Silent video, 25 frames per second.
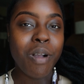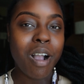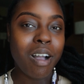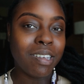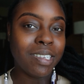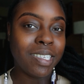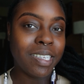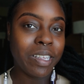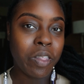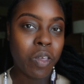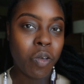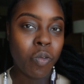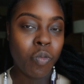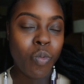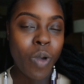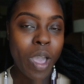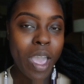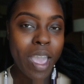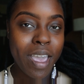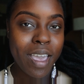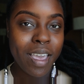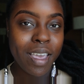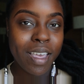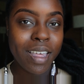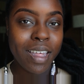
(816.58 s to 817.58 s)

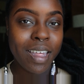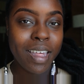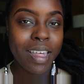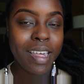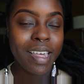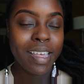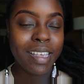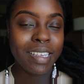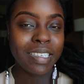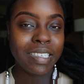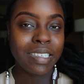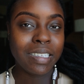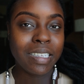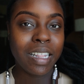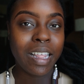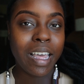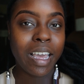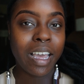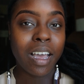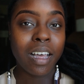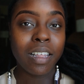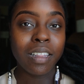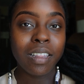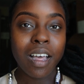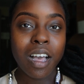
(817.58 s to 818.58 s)
silhouette is
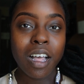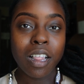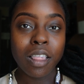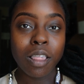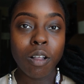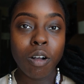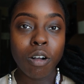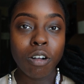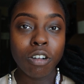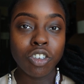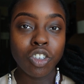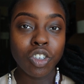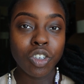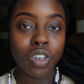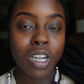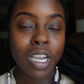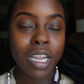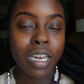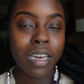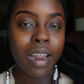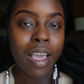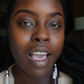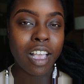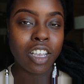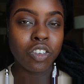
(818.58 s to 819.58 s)
like a lot larger
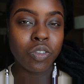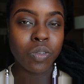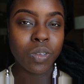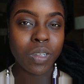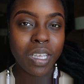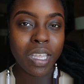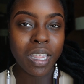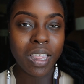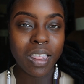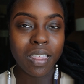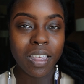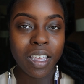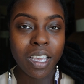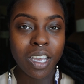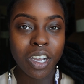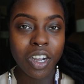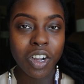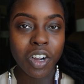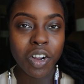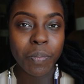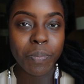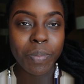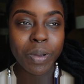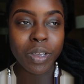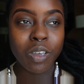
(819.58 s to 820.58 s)
and naturally
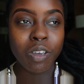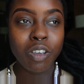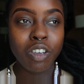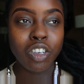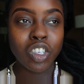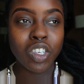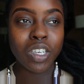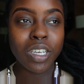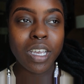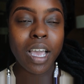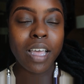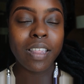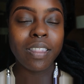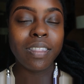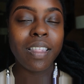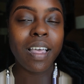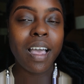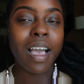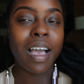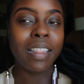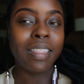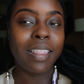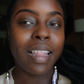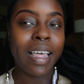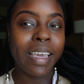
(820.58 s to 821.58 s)
thicker. But usually
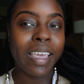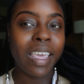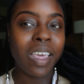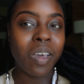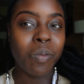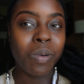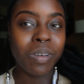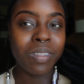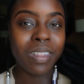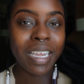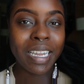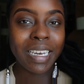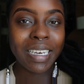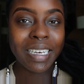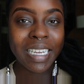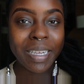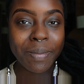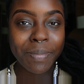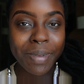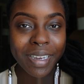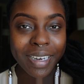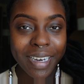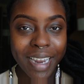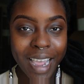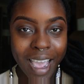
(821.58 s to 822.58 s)
I like it when they
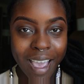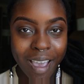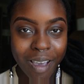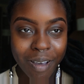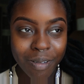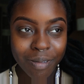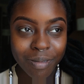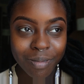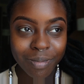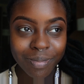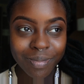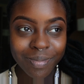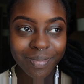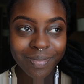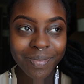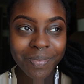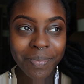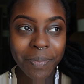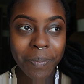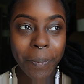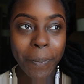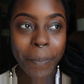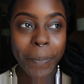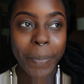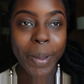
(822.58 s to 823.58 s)
dim it down.
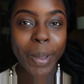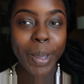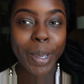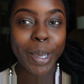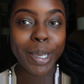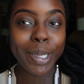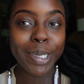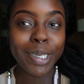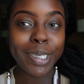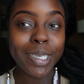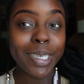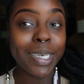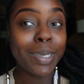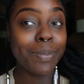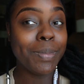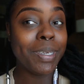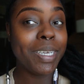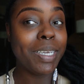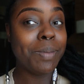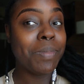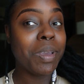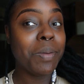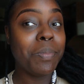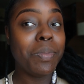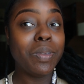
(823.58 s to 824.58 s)
But I
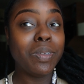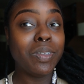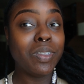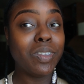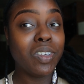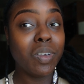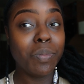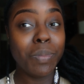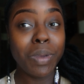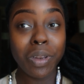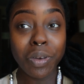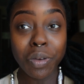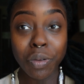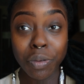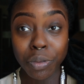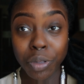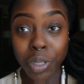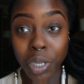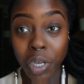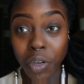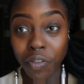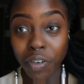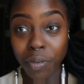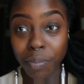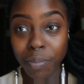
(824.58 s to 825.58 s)
mean, maybe this is gonna be a new
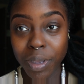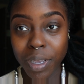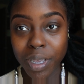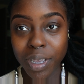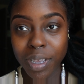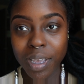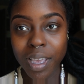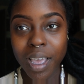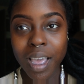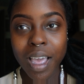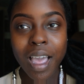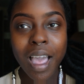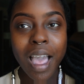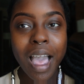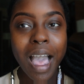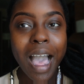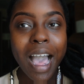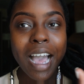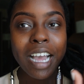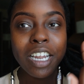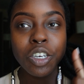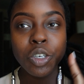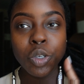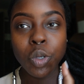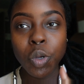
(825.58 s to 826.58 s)
look for me.
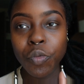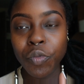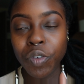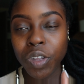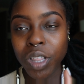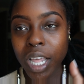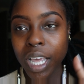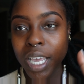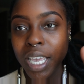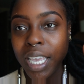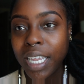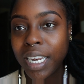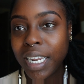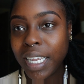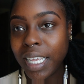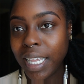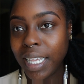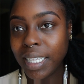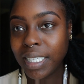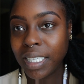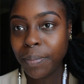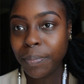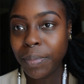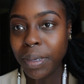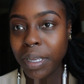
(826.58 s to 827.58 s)
I do feel like it
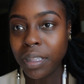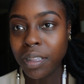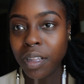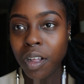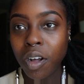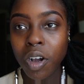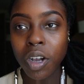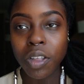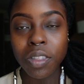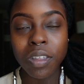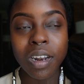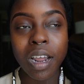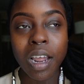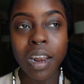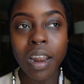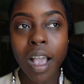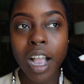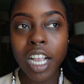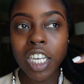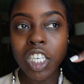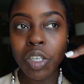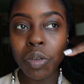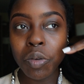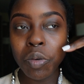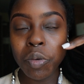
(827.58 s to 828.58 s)
is a bit longer than I
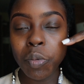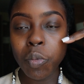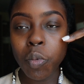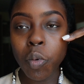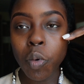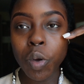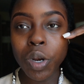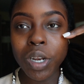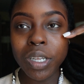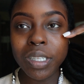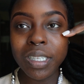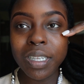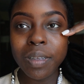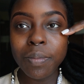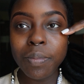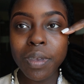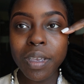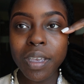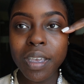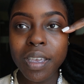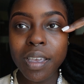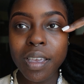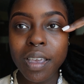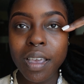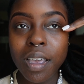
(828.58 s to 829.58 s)
naturally would want it to
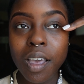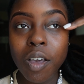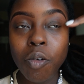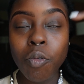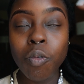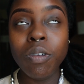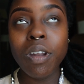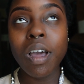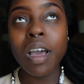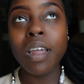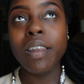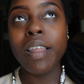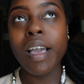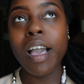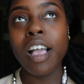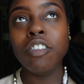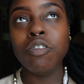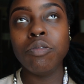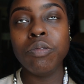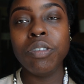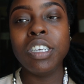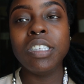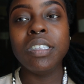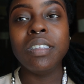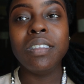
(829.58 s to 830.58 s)
be. Well, not
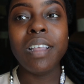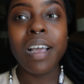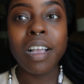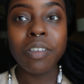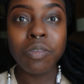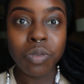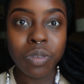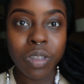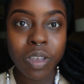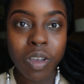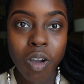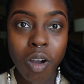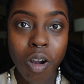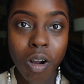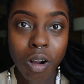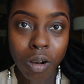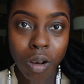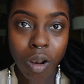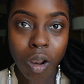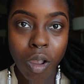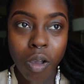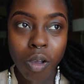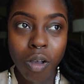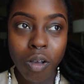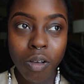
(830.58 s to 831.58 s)
naturally, because naturally they are
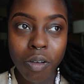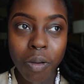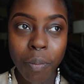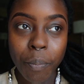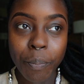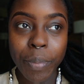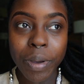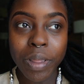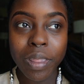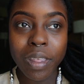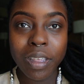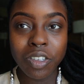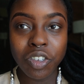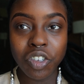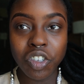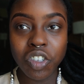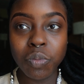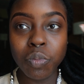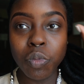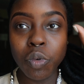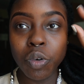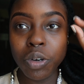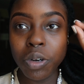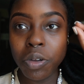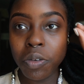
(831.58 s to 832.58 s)
long, but it's just
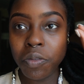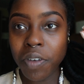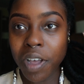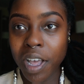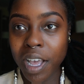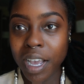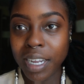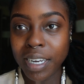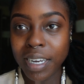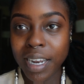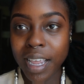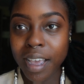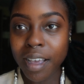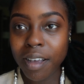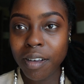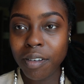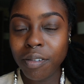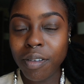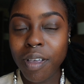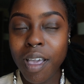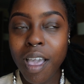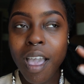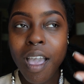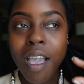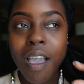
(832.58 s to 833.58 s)
more defined
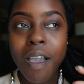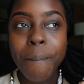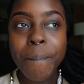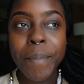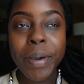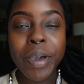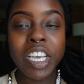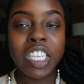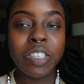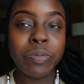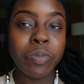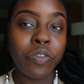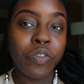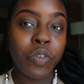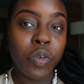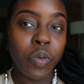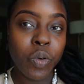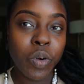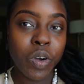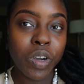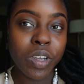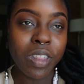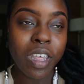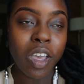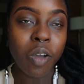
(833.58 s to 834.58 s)
now, because
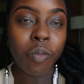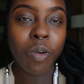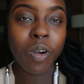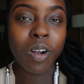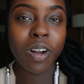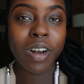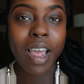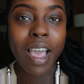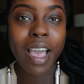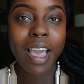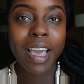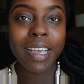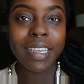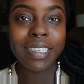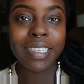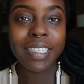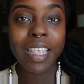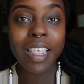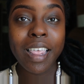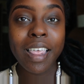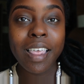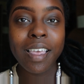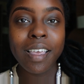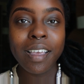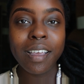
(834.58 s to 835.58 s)
before they weren't as
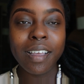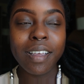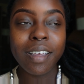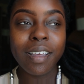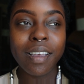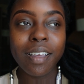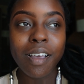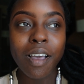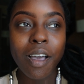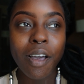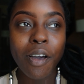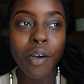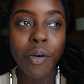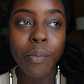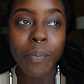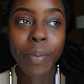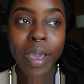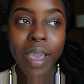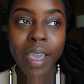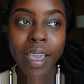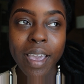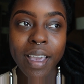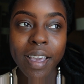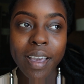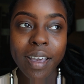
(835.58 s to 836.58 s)

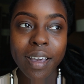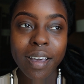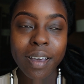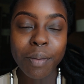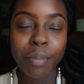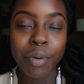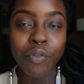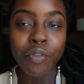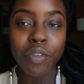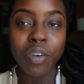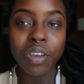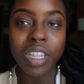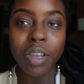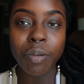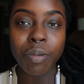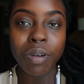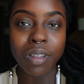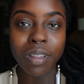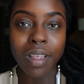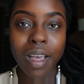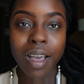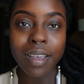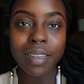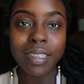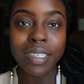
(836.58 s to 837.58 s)
opaque. Before they were a
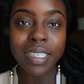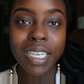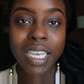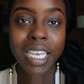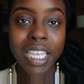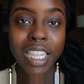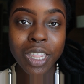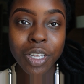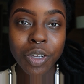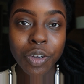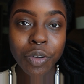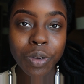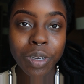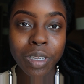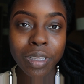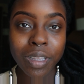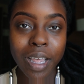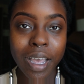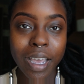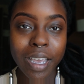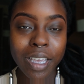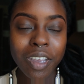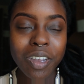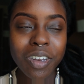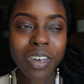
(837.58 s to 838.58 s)
lot see-through and,
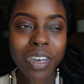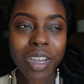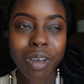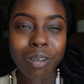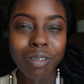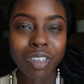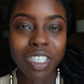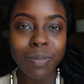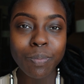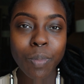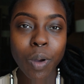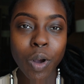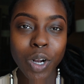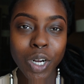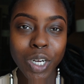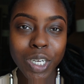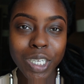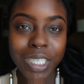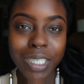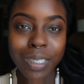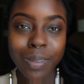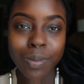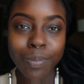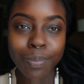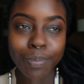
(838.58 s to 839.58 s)
like, you know,
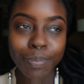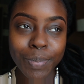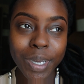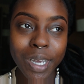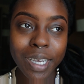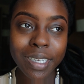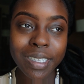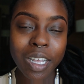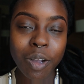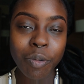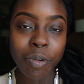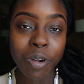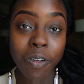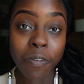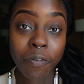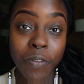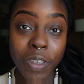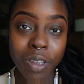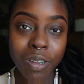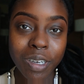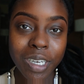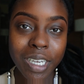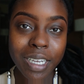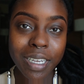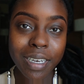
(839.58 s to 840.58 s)
sparse because they weren't
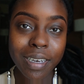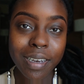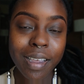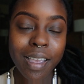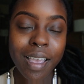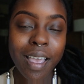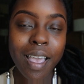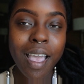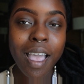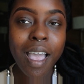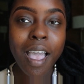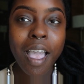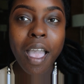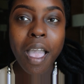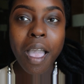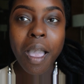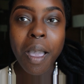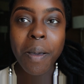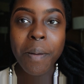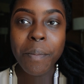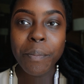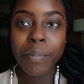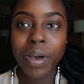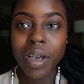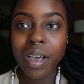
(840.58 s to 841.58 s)
filled in.
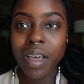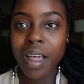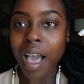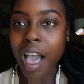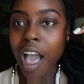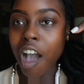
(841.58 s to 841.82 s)
But